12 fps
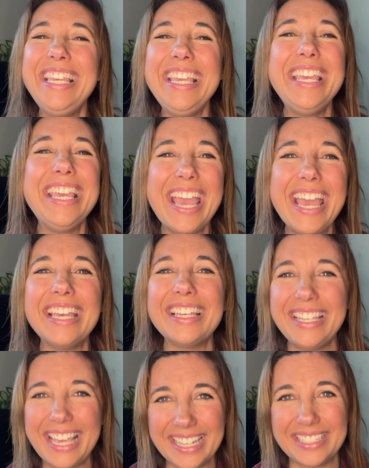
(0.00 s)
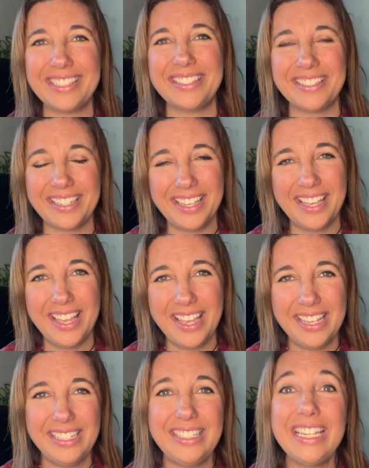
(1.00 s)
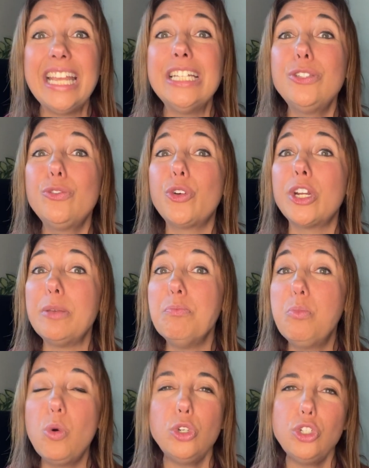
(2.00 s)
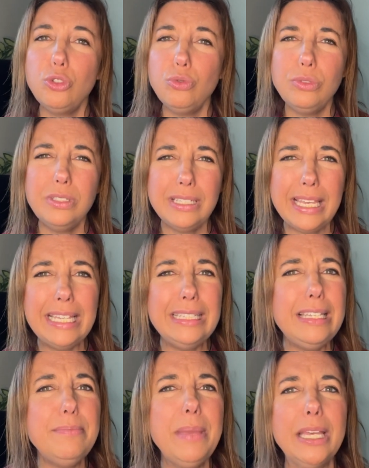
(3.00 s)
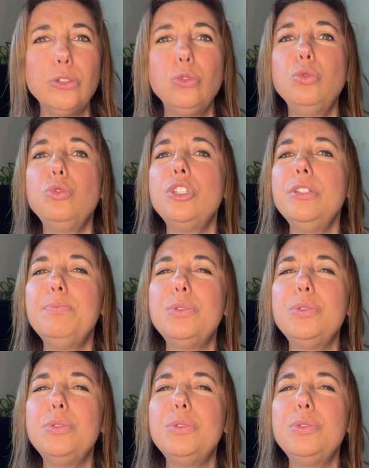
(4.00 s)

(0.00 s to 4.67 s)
IRS stands for Imposto de Rendimentos de